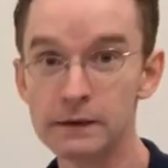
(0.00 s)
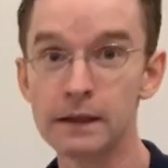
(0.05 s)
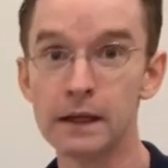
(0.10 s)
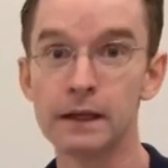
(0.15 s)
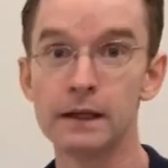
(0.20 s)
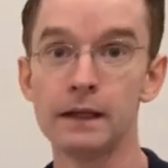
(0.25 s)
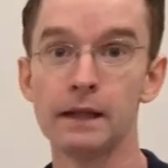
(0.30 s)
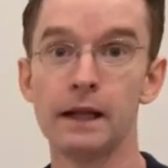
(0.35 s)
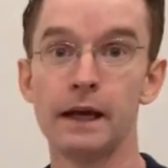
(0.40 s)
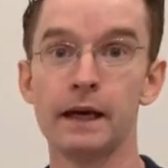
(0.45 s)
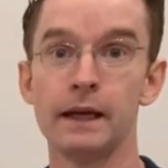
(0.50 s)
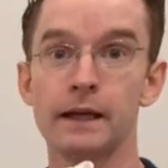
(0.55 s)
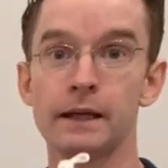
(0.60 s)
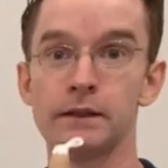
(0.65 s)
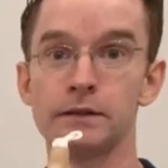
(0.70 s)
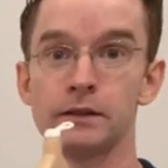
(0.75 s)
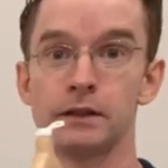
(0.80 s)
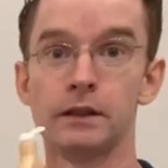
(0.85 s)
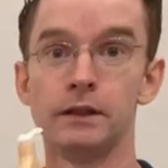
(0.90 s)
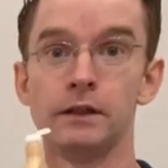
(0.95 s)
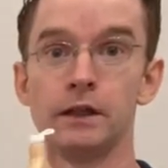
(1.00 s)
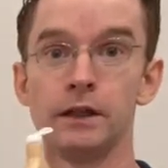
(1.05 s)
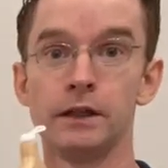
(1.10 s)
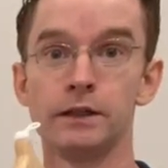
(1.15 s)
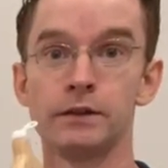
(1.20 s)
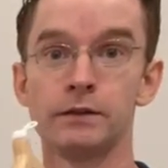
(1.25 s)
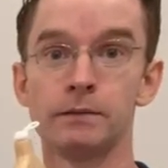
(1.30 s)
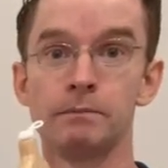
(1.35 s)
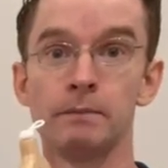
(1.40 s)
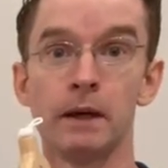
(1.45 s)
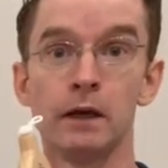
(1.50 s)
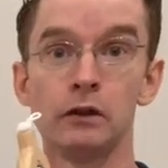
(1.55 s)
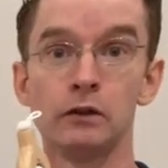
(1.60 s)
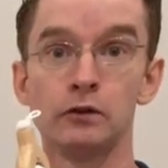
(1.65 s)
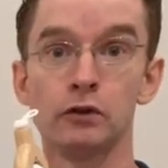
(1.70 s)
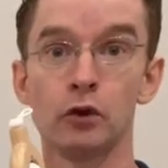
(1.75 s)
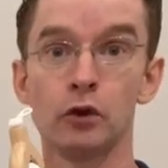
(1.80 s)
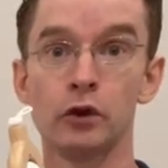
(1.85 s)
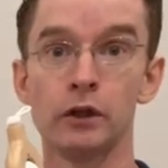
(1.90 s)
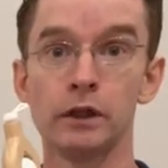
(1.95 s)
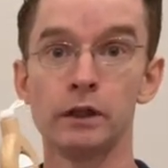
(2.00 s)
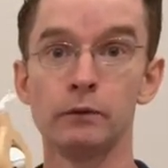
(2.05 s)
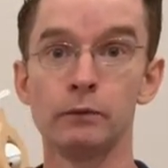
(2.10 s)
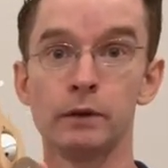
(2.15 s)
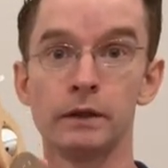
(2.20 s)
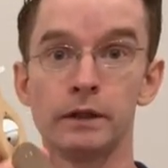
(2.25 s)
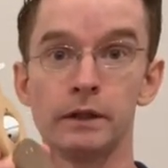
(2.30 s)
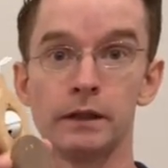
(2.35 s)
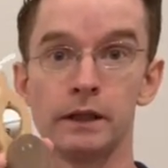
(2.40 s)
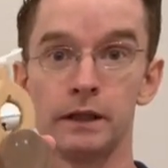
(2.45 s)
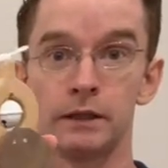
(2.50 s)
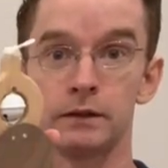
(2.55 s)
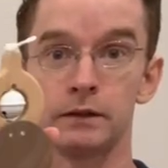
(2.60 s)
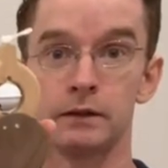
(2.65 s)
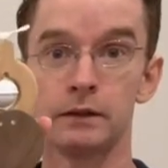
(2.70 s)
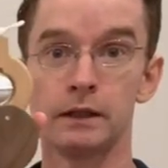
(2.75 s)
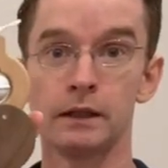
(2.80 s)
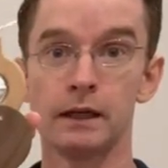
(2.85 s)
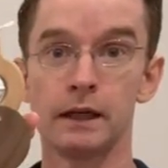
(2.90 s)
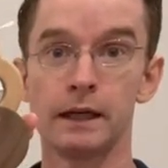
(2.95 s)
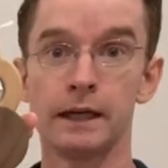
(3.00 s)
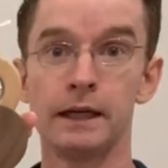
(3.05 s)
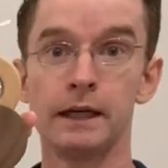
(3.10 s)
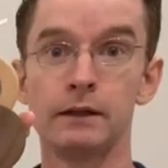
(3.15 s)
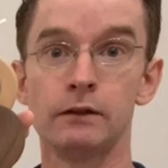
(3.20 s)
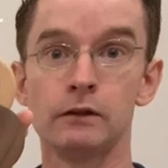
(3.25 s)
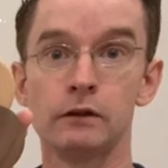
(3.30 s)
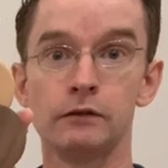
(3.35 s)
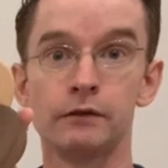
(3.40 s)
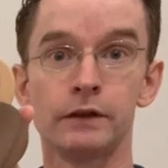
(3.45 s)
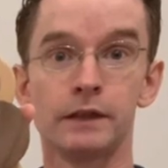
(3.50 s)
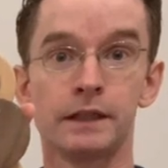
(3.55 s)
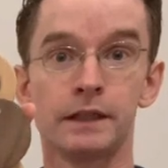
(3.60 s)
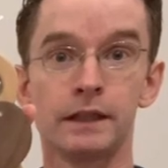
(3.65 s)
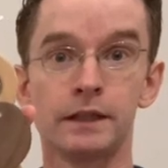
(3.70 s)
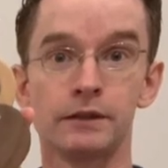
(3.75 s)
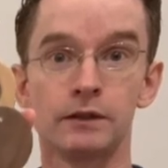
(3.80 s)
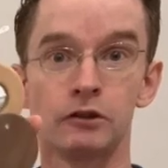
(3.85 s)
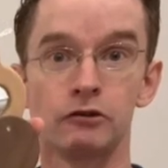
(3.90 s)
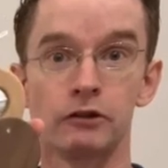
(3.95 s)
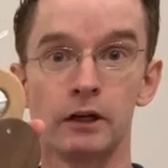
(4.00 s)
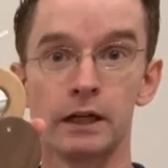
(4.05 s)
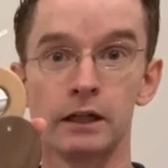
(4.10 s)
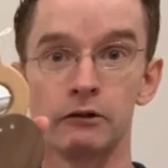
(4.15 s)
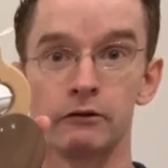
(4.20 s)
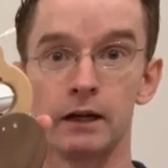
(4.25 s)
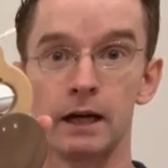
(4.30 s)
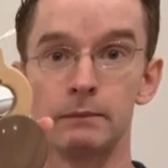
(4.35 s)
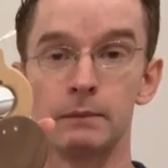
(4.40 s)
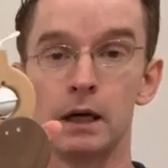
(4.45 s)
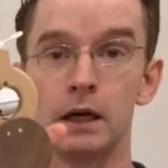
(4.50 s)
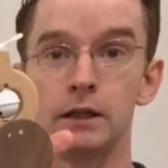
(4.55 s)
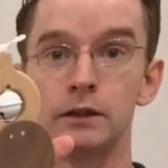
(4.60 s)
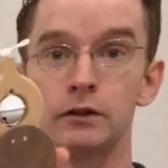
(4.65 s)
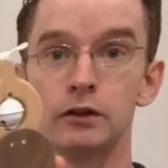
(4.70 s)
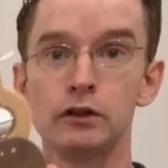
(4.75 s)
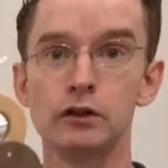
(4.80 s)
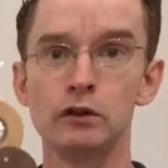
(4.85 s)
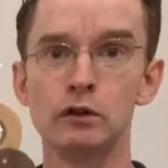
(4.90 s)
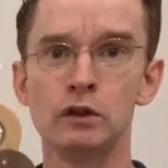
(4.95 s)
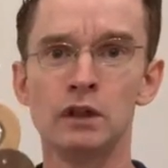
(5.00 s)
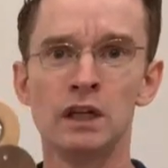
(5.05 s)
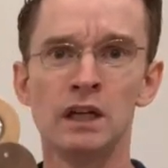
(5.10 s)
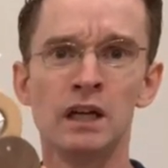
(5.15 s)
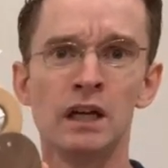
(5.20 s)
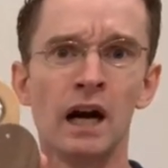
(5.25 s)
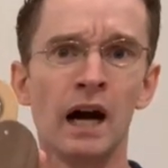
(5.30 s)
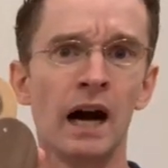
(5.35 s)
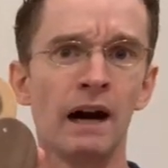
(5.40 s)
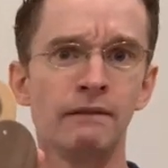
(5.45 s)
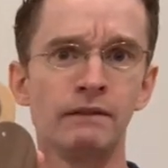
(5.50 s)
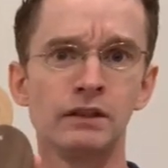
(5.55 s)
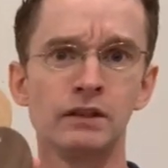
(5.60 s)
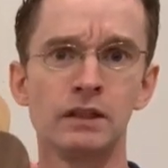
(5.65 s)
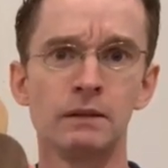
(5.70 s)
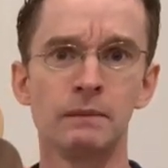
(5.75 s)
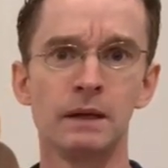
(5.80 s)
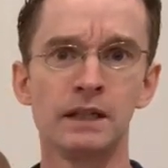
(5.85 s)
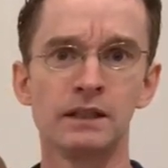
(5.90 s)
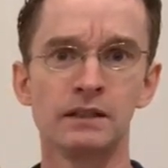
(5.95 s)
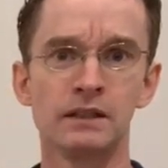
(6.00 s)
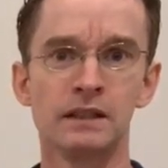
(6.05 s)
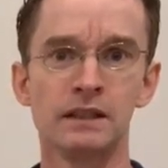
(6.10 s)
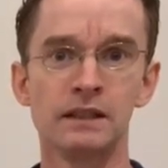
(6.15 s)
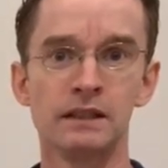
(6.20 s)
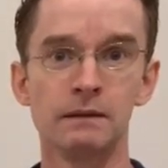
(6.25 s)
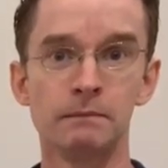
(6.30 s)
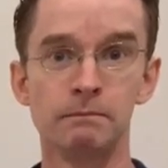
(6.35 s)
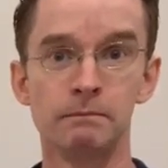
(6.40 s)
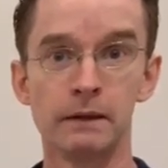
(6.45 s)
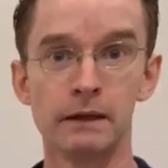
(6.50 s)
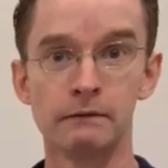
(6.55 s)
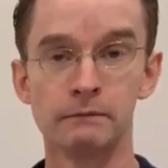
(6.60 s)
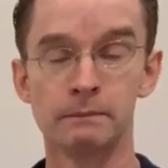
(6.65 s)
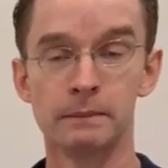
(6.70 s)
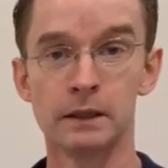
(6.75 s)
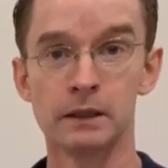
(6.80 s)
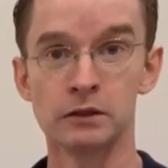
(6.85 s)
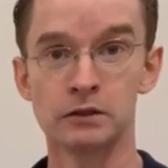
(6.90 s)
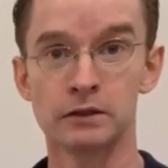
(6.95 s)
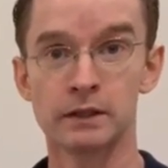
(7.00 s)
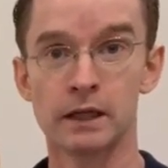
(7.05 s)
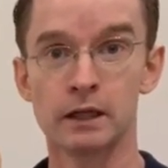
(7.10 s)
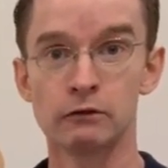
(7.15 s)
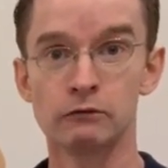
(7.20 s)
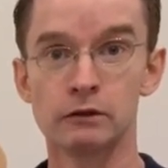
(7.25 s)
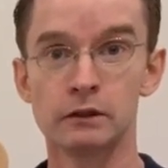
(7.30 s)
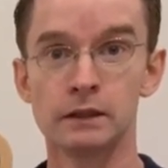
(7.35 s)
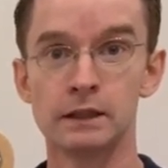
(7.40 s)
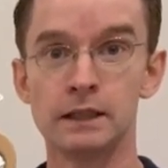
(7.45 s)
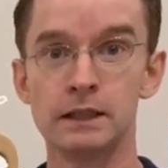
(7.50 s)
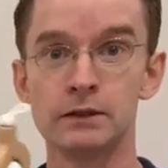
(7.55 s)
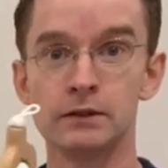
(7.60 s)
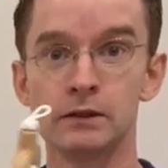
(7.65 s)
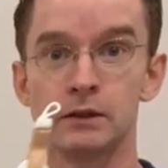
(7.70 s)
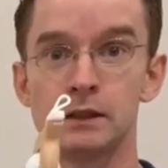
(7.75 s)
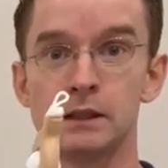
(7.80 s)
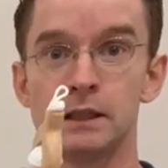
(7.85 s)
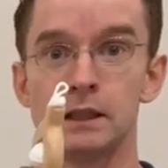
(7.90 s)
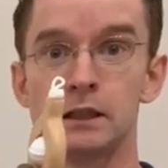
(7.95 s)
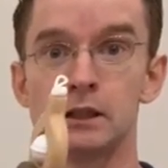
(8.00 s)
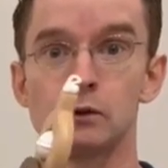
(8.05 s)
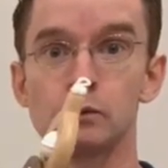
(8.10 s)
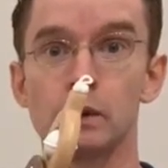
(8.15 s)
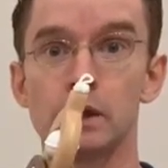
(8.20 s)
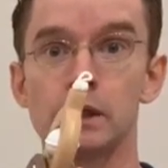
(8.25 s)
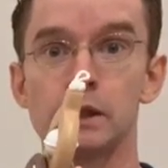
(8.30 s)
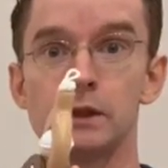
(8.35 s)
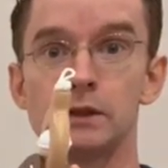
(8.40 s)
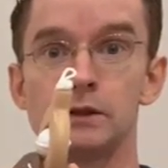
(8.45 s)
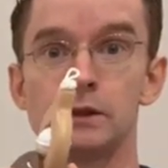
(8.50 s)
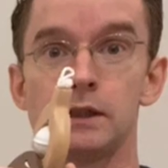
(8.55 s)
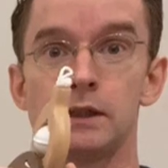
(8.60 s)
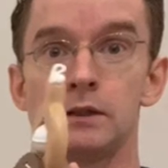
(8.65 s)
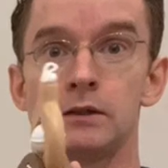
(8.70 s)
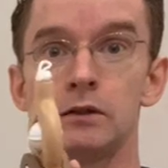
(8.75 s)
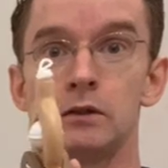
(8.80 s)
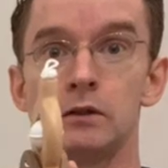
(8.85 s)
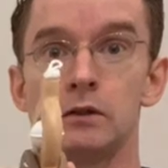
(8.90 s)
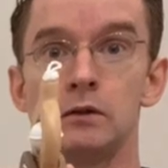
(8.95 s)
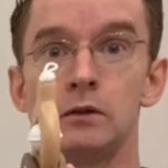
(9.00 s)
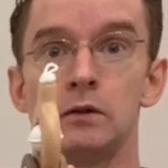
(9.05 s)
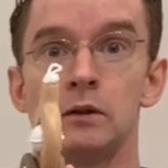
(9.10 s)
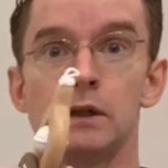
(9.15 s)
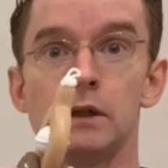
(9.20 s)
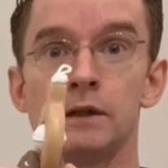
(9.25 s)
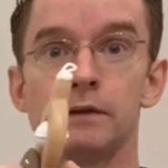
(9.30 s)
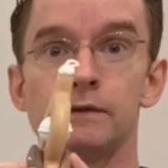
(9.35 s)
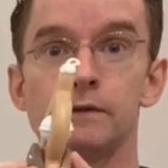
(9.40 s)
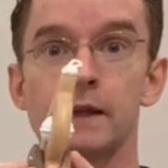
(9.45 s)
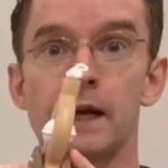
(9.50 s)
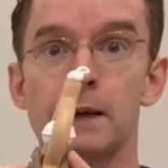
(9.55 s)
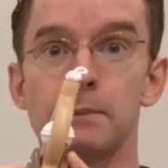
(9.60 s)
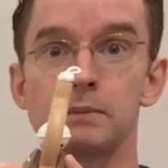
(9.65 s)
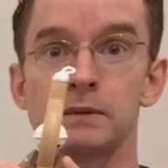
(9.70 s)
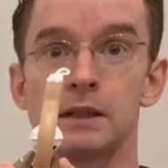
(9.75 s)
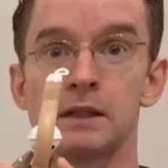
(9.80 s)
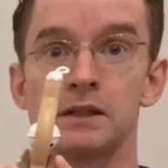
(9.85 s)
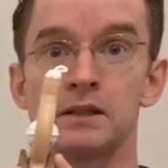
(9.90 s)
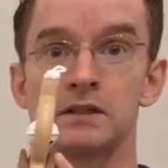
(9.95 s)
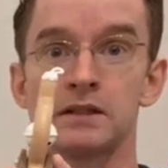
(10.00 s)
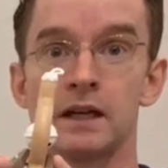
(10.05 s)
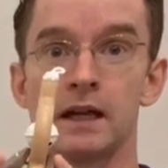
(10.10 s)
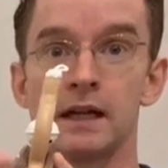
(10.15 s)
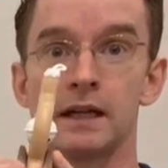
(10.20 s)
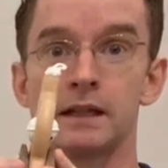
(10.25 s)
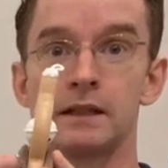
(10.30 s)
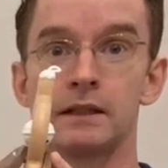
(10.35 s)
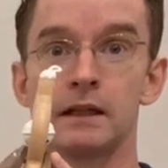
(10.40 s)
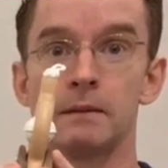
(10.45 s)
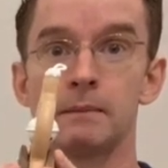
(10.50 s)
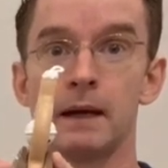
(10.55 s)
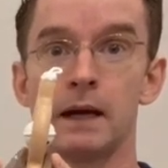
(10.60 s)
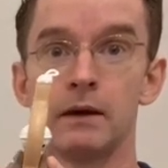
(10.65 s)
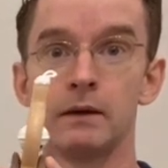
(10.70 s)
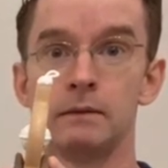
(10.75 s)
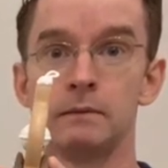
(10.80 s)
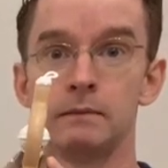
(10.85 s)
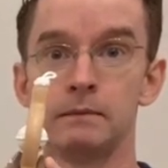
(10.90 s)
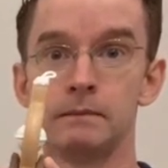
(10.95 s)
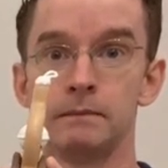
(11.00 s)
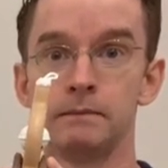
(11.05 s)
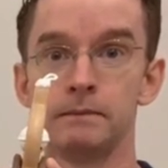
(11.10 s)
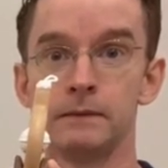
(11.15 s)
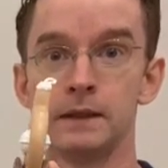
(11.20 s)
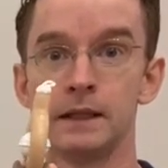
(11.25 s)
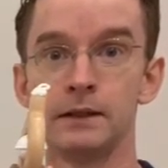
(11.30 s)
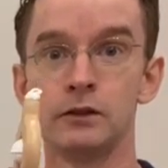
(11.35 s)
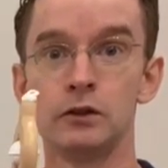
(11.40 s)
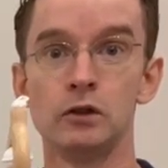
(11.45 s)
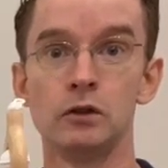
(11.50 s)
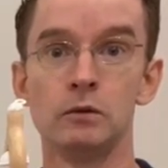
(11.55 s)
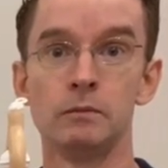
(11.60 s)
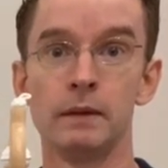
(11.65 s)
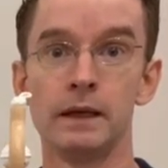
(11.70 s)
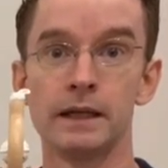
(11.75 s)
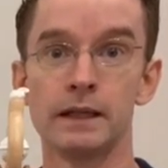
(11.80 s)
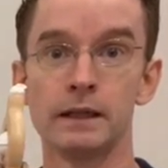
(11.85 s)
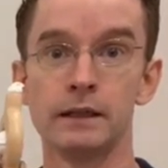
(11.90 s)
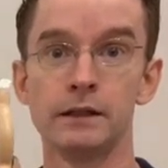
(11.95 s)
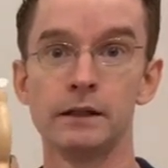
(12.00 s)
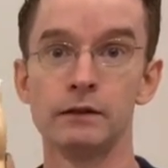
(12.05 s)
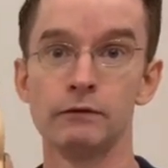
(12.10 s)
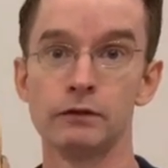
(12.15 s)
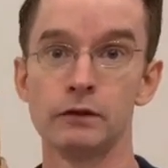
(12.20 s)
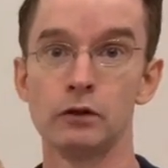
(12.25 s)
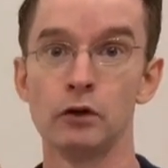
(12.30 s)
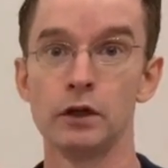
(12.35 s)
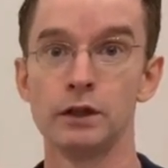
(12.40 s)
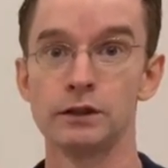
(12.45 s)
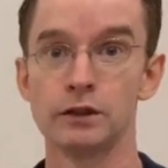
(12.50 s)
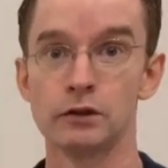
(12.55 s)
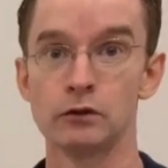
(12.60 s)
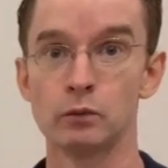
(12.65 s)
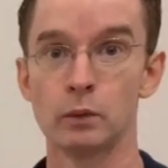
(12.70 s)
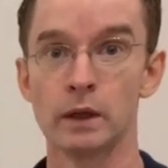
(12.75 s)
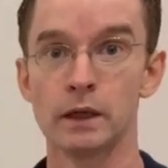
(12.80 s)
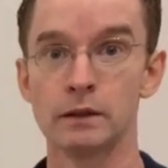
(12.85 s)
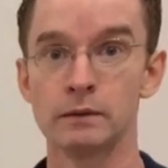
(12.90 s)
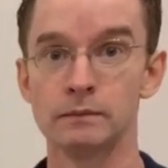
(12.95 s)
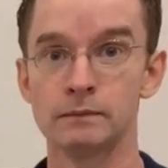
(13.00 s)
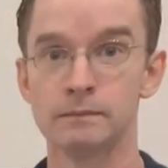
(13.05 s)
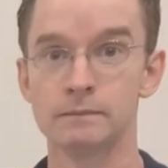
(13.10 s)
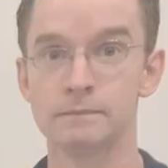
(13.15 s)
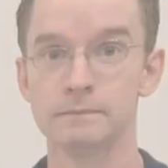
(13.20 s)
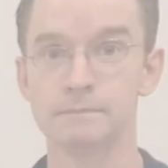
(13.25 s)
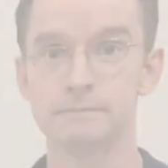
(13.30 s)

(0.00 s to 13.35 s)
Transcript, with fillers: And then it has a nice bell toy with a nice uh, handle for the kids to try to grab onto obviously makes a bell sound really easily, as well as these two flaps on the side come out and, to make a different noise as well.